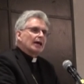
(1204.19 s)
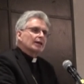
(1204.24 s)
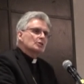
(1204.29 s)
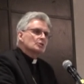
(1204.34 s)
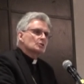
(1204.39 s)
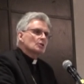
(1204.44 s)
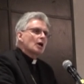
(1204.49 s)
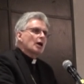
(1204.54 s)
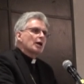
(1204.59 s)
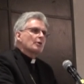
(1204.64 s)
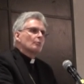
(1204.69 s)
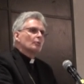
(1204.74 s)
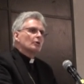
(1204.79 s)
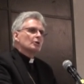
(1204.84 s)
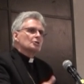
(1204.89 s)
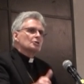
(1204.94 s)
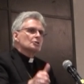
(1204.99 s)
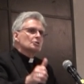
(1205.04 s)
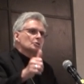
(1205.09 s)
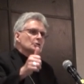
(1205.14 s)
At a time
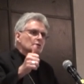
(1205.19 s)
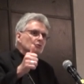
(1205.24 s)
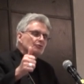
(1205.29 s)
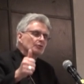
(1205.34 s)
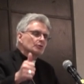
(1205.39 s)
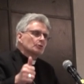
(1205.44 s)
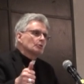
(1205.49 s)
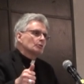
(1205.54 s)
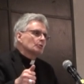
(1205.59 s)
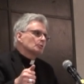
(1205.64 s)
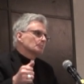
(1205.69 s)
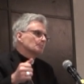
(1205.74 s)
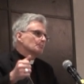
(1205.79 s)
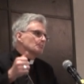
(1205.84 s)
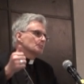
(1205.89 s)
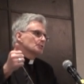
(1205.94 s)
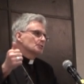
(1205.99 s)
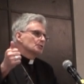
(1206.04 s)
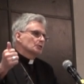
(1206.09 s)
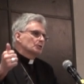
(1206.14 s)
when it's difficult
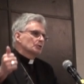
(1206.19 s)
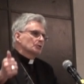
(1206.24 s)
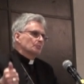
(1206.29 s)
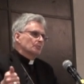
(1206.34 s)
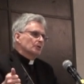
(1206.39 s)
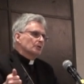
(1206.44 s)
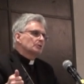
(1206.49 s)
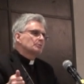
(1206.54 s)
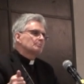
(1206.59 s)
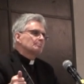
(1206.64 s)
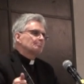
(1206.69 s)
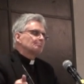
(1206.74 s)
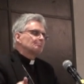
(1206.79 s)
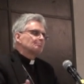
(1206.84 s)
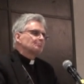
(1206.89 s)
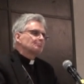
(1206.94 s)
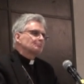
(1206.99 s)
to commit,